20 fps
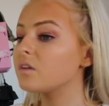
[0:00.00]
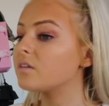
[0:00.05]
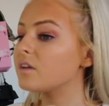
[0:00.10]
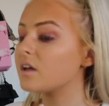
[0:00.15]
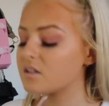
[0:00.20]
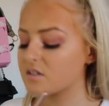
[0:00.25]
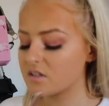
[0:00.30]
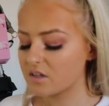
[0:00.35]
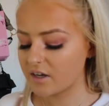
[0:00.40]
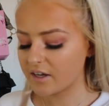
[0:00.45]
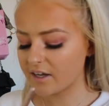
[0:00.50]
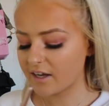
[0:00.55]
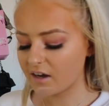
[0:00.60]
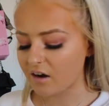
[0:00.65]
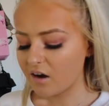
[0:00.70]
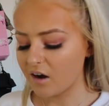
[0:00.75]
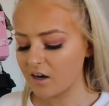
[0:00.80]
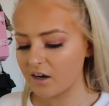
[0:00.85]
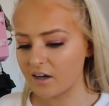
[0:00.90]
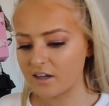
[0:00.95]
That's an okay
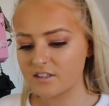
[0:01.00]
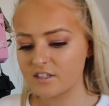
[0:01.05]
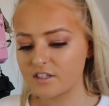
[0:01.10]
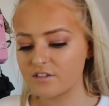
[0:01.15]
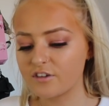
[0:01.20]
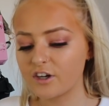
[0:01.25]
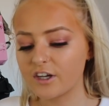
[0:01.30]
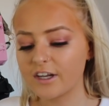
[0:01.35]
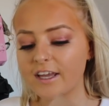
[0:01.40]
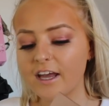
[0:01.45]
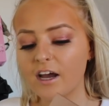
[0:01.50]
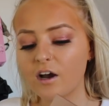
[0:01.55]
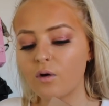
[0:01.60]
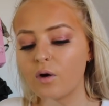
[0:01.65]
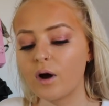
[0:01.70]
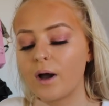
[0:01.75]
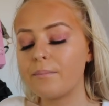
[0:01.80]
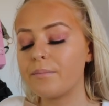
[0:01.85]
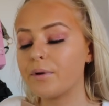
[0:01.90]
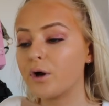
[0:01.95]
highlighter. You've got to get
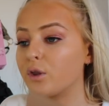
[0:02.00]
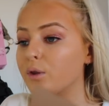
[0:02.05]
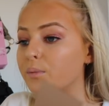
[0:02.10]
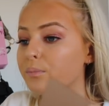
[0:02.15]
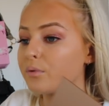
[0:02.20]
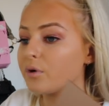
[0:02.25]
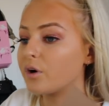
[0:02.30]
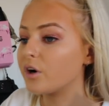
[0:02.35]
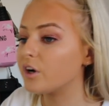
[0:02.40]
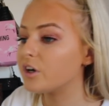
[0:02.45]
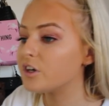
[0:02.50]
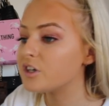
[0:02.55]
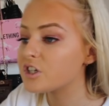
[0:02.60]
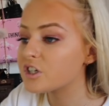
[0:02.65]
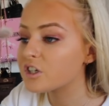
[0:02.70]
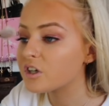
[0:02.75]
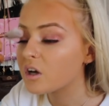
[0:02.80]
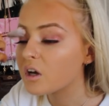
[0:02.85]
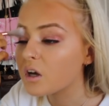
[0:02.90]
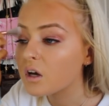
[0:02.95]
quite a bit on the
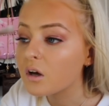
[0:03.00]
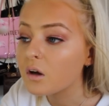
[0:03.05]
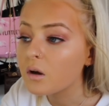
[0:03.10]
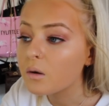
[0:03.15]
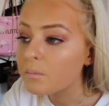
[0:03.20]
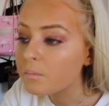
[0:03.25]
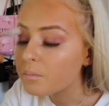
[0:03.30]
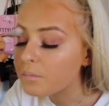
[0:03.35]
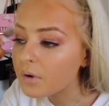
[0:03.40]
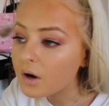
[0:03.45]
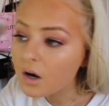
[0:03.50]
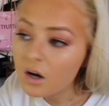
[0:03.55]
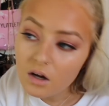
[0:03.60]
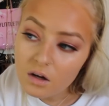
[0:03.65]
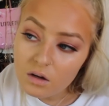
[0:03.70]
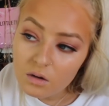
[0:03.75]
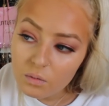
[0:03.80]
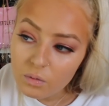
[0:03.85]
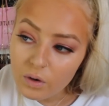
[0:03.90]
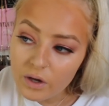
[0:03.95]
brush,
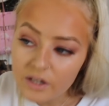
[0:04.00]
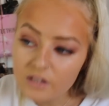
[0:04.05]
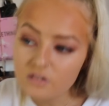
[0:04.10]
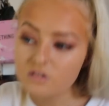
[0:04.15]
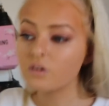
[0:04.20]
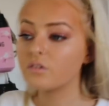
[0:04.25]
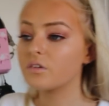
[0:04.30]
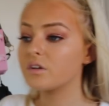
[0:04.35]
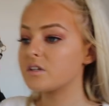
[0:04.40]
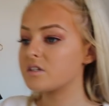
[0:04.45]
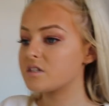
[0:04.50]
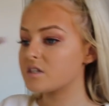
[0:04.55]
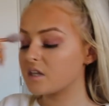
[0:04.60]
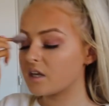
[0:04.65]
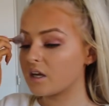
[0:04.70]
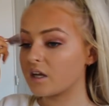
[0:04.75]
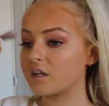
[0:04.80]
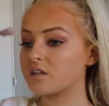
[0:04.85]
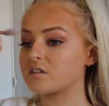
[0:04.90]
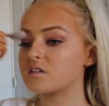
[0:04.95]
but when it's on the
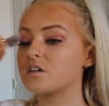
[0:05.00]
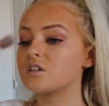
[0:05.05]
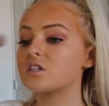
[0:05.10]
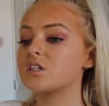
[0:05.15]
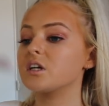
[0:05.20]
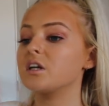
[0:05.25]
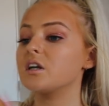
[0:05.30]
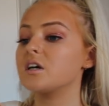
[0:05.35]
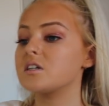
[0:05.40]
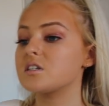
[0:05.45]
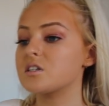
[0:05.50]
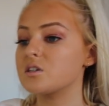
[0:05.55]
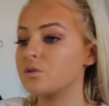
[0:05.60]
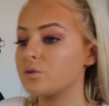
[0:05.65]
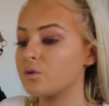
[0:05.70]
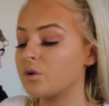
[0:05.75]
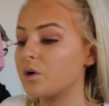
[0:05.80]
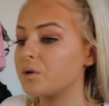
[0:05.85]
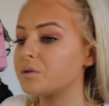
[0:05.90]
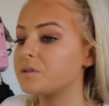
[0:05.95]
skin, it's actually a nice
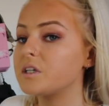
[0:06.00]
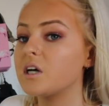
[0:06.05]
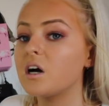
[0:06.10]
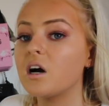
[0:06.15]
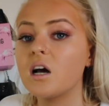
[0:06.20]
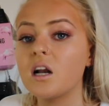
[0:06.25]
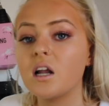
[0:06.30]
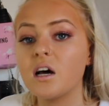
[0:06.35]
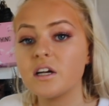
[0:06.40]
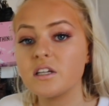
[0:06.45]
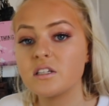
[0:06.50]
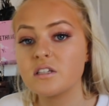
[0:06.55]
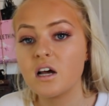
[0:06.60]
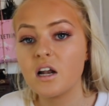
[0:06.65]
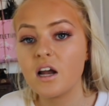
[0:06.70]
little goldy highlighter.